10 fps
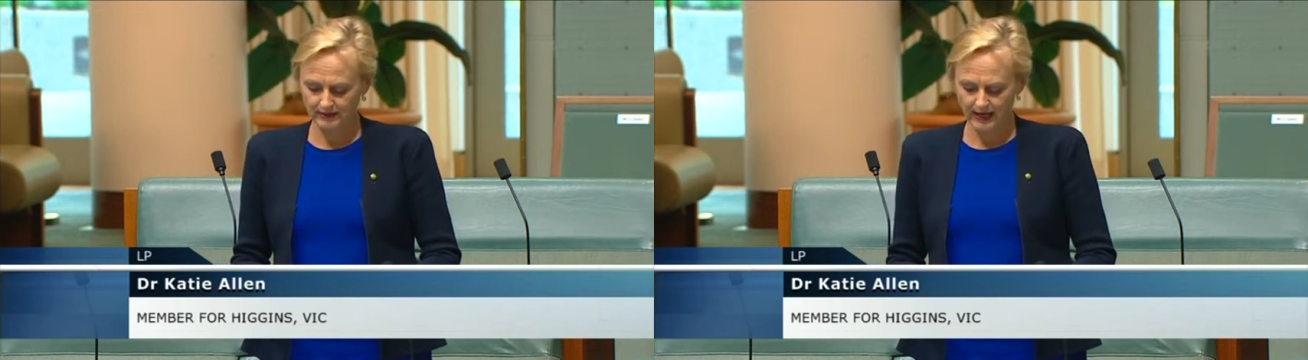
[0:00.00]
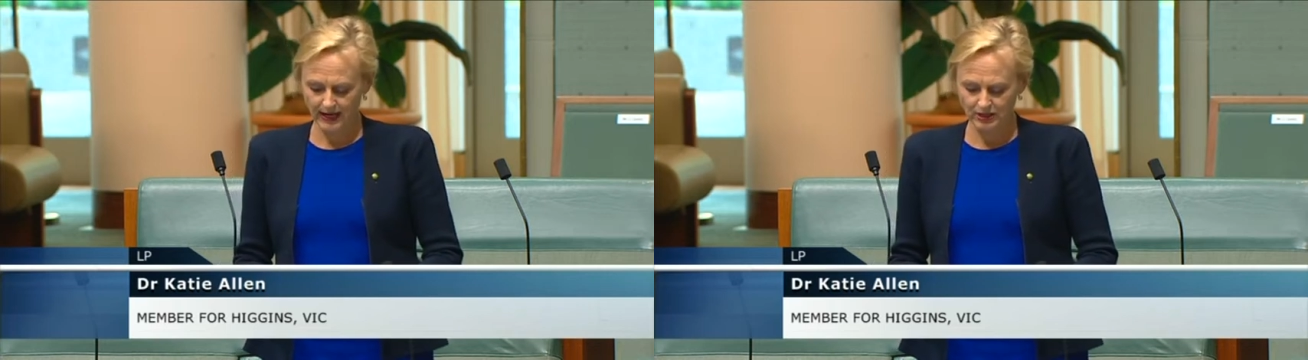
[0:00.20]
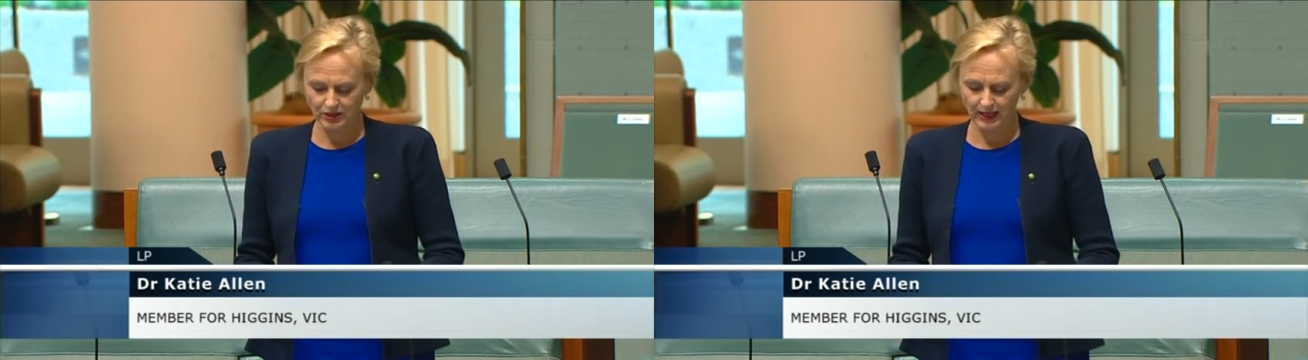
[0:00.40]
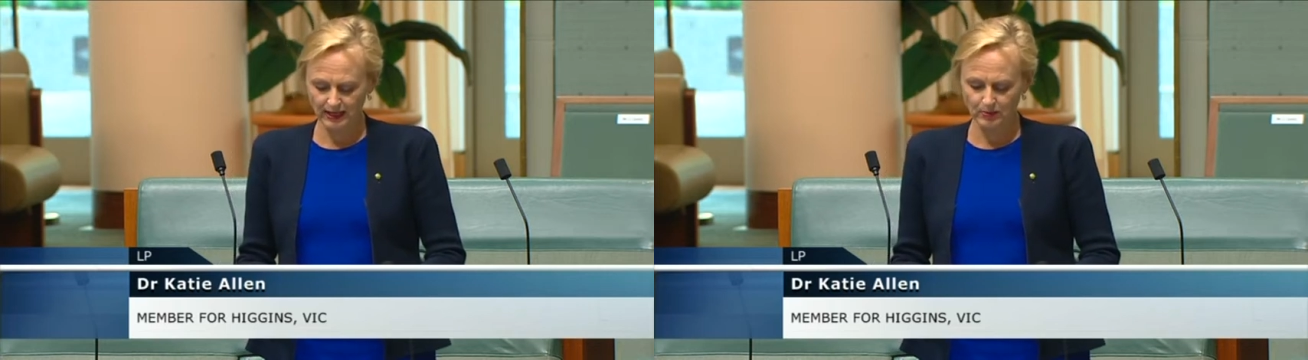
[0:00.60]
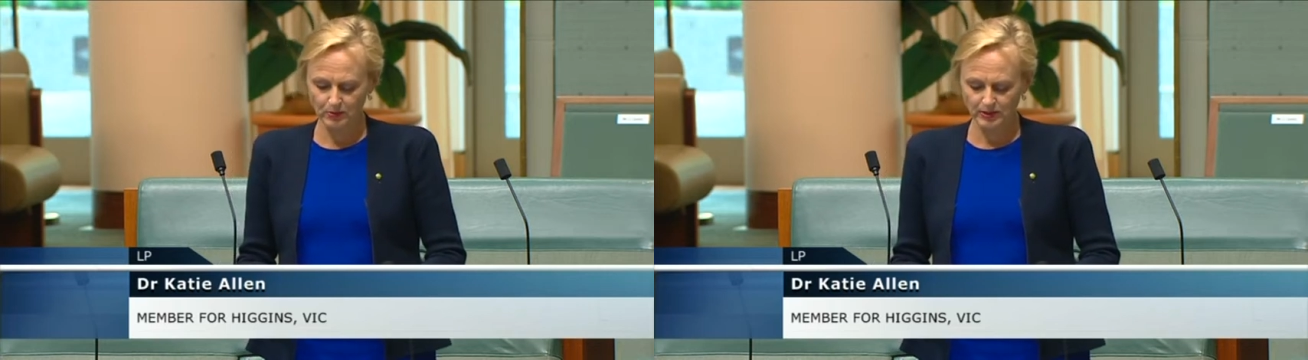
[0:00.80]
aged care
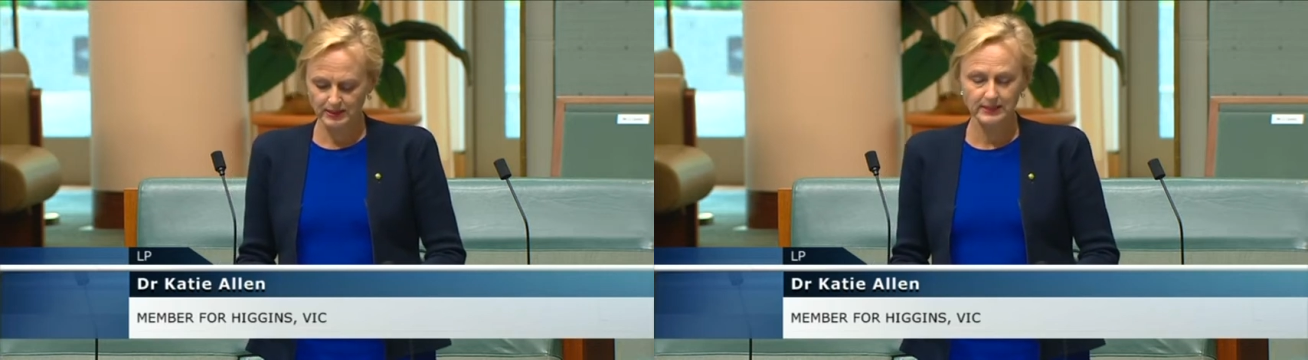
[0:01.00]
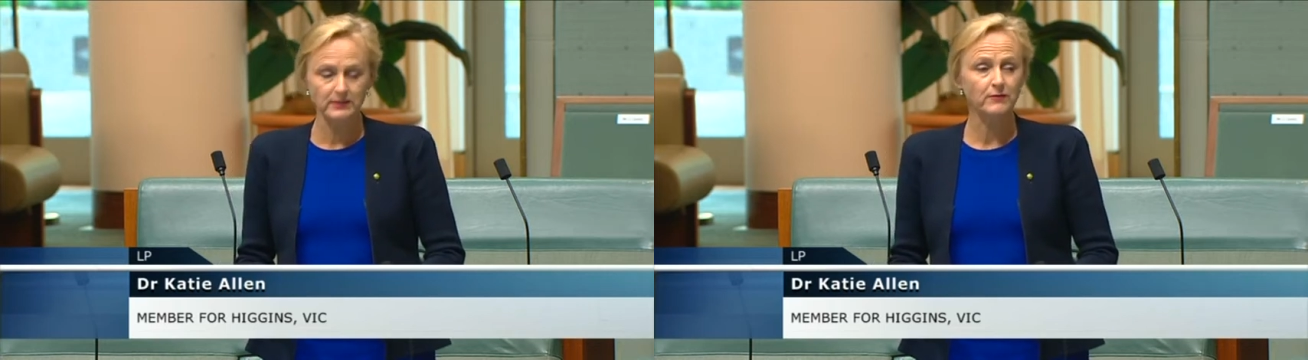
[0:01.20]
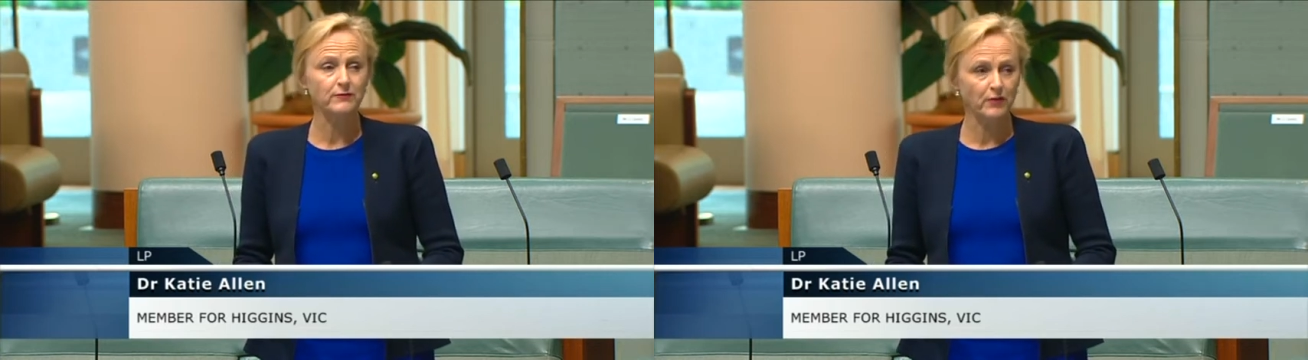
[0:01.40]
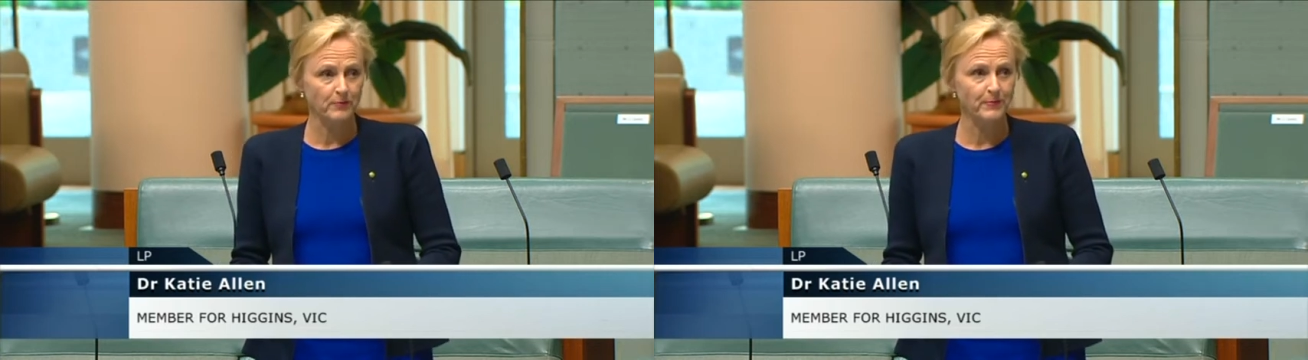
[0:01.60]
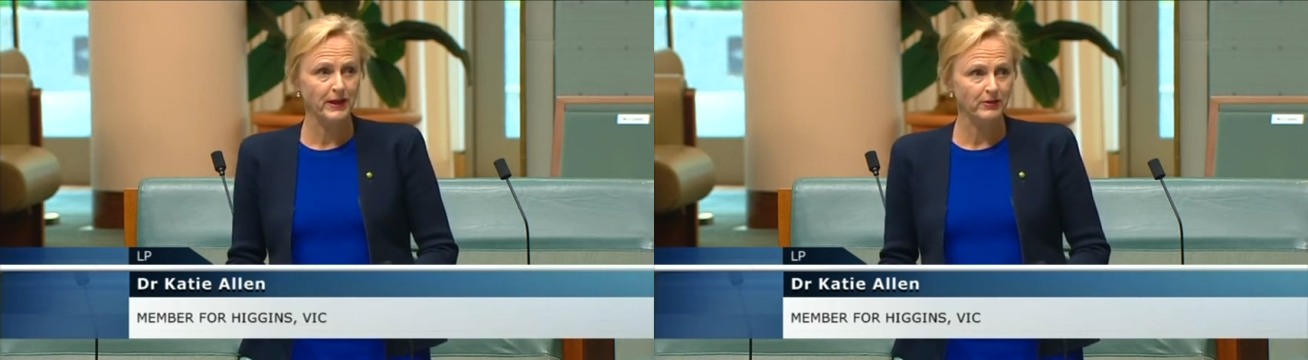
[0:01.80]
communities from
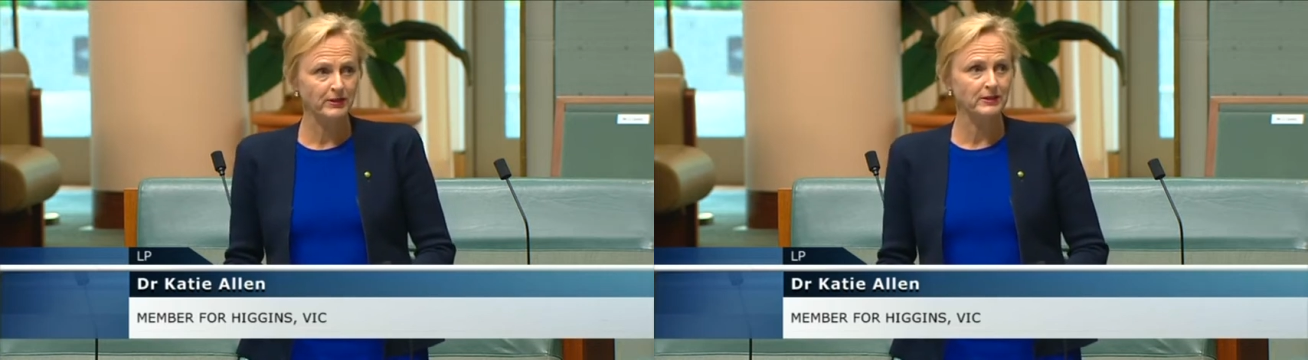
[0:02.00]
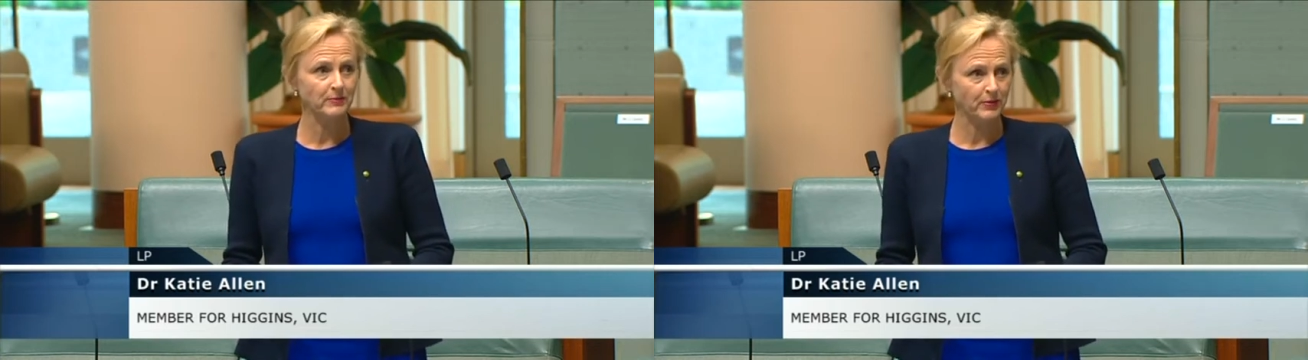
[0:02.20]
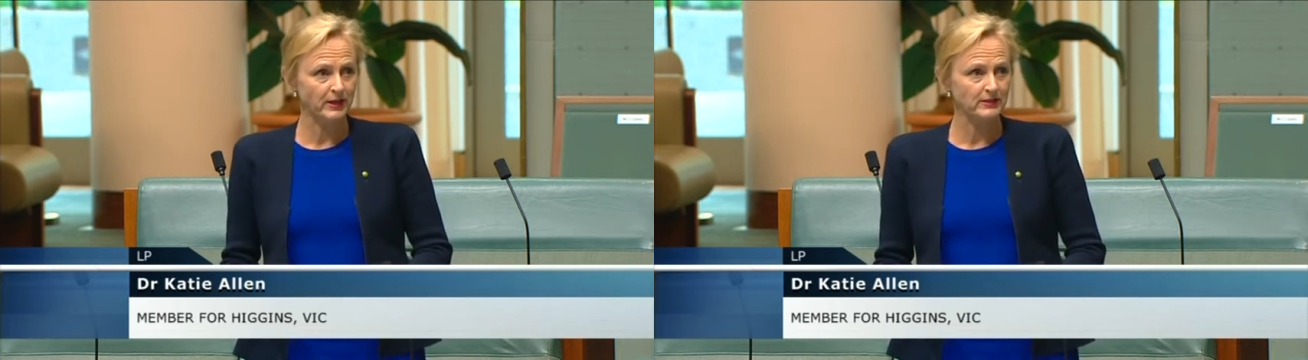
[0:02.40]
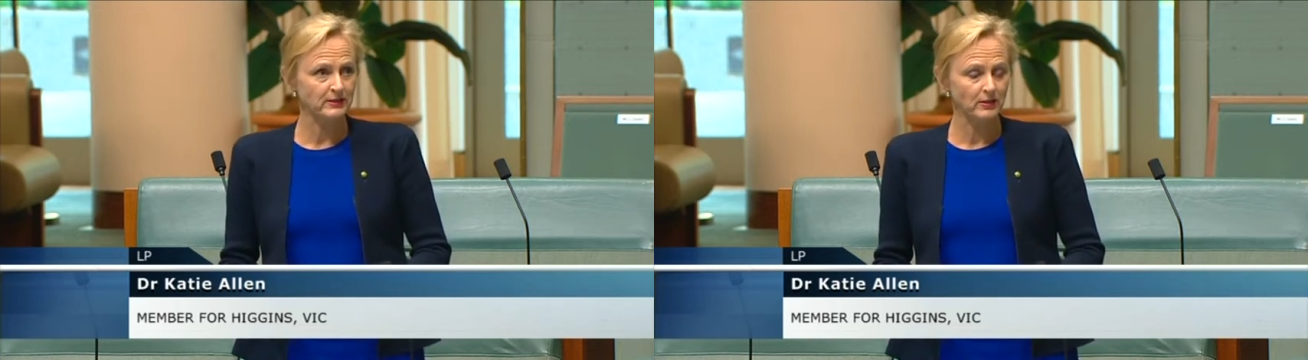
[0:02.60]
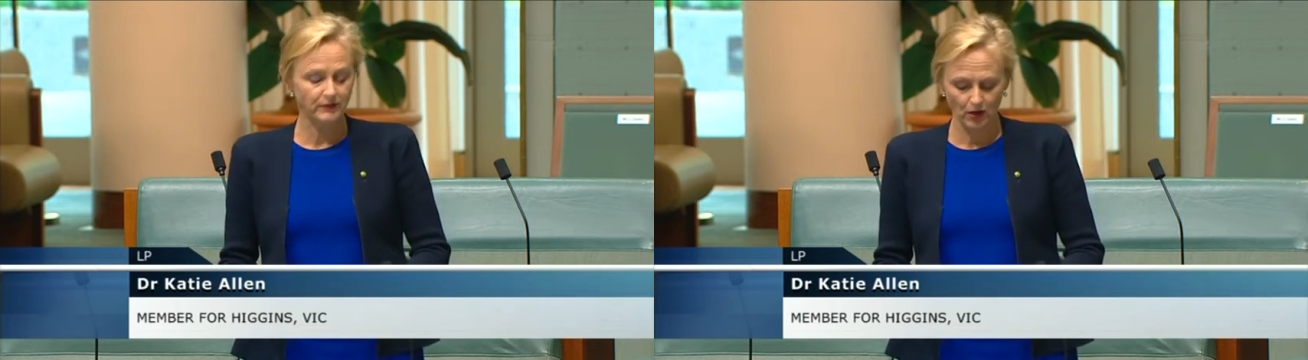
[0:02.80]
bearing the brunt
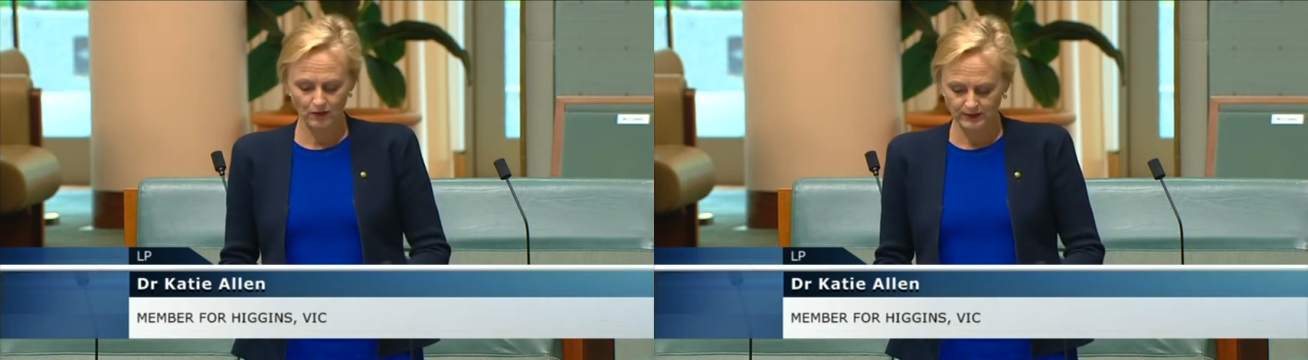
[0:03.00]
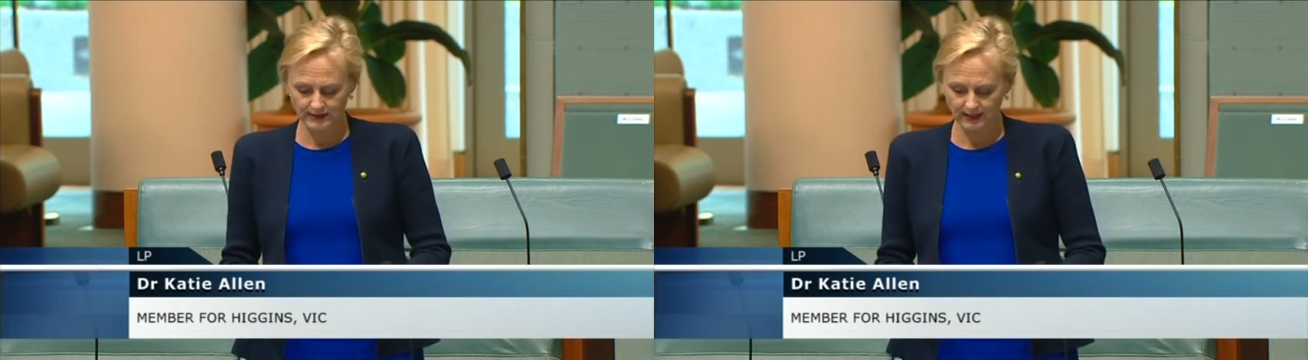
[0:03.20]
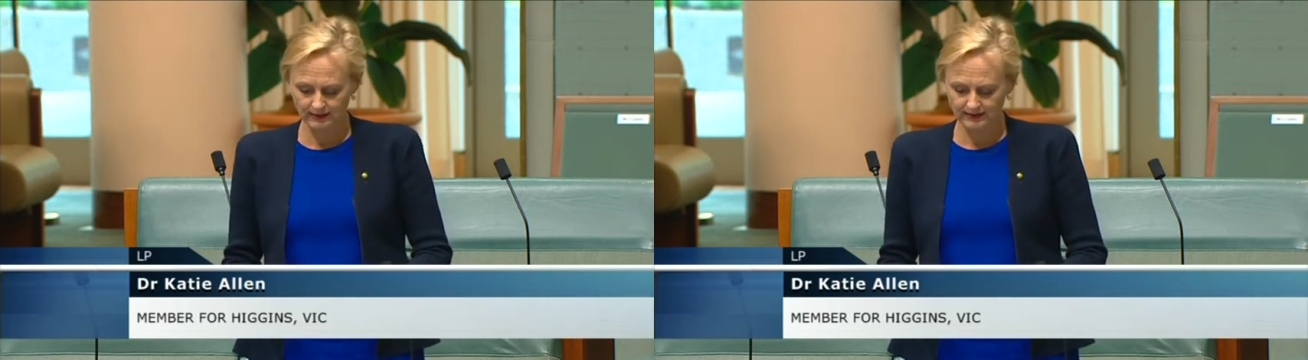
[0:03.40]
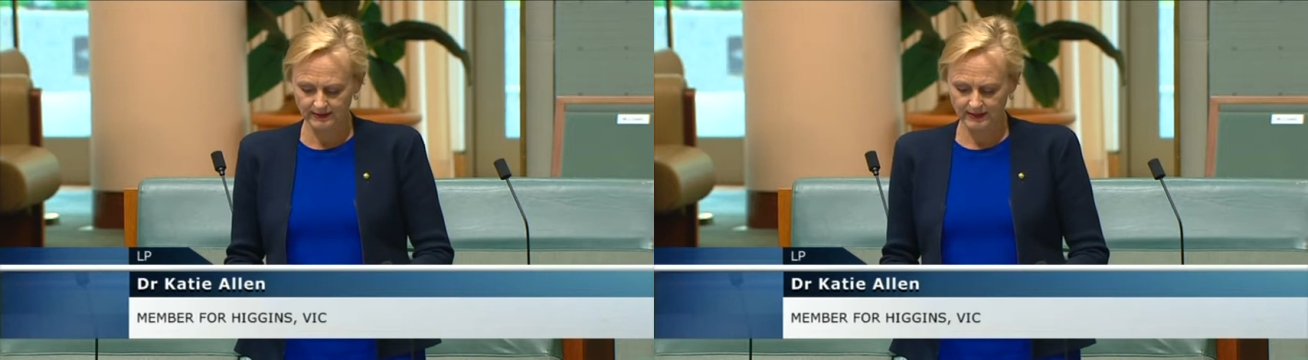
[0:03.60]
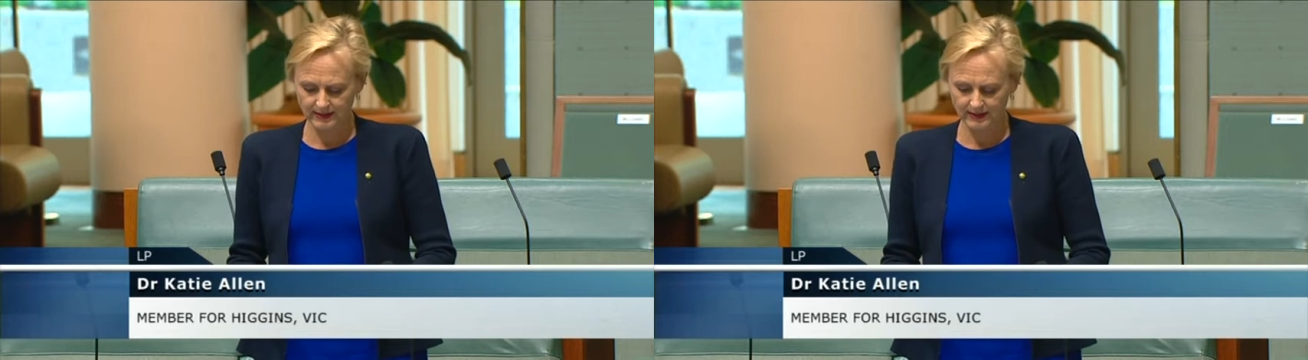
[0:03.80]
of COVID deaths,